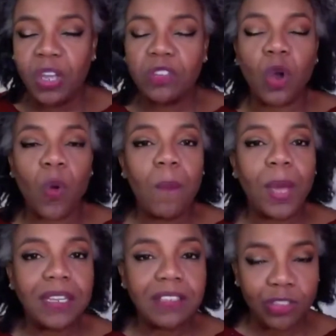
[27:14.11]
So
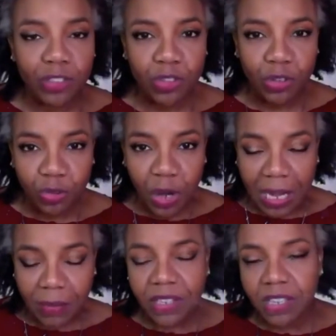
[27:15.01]
pay attention to your
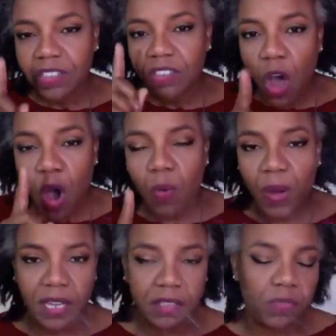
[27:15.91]
dreams, because it's
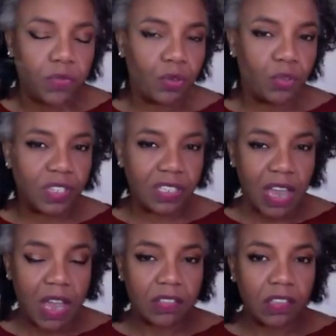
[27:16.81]
always for your
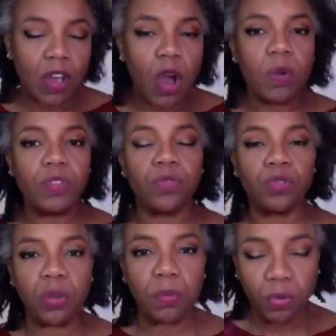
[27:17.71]
success. It's always for
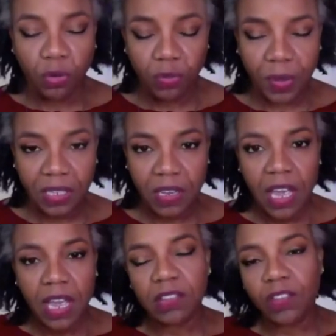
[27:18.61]
your improvement.
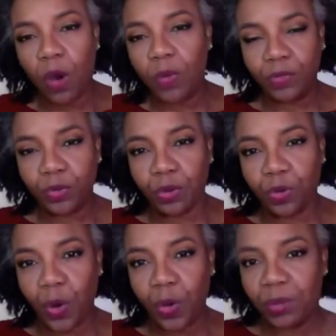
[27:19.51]
It's always for your
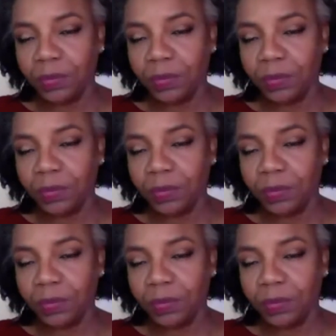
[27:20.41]
growth.